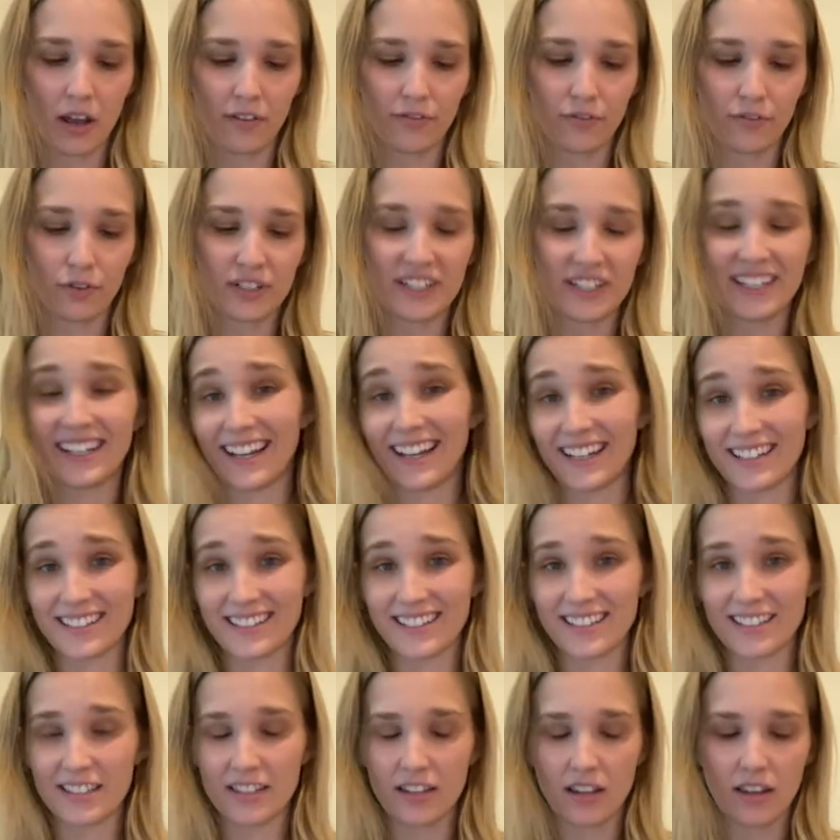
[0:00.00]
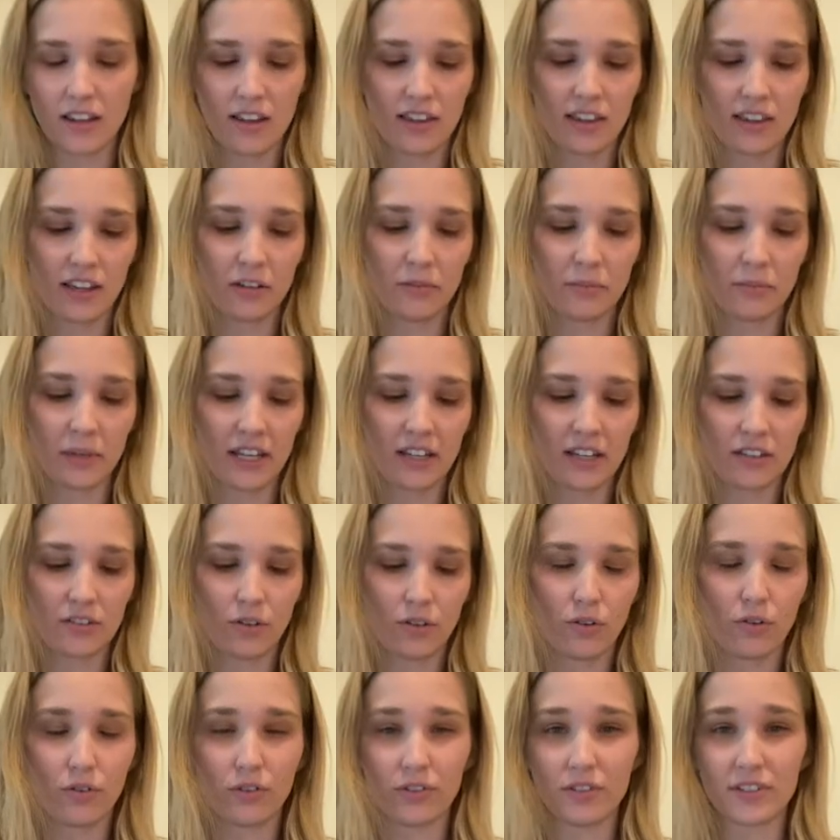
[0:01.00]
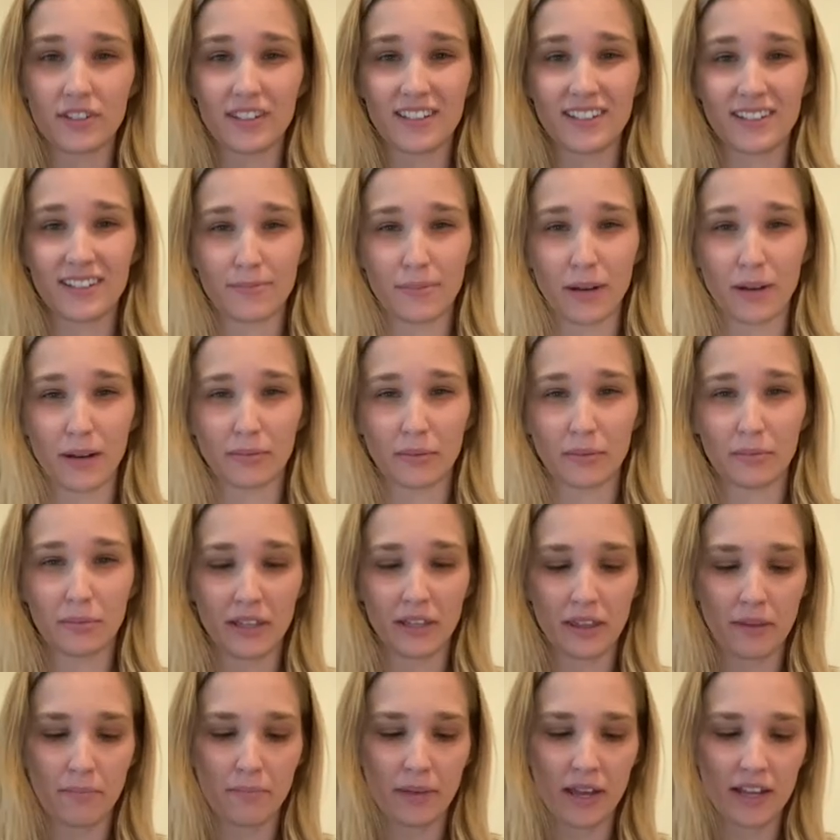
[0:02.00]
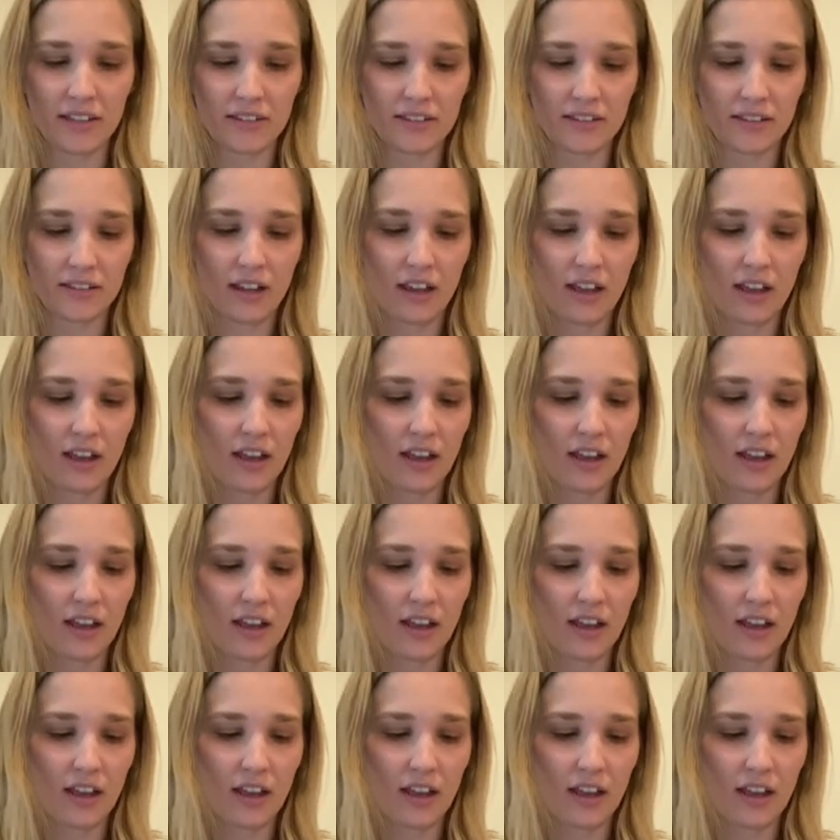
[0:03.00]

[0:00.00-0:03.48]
fourteen X's that you'll make into holes is probably the best.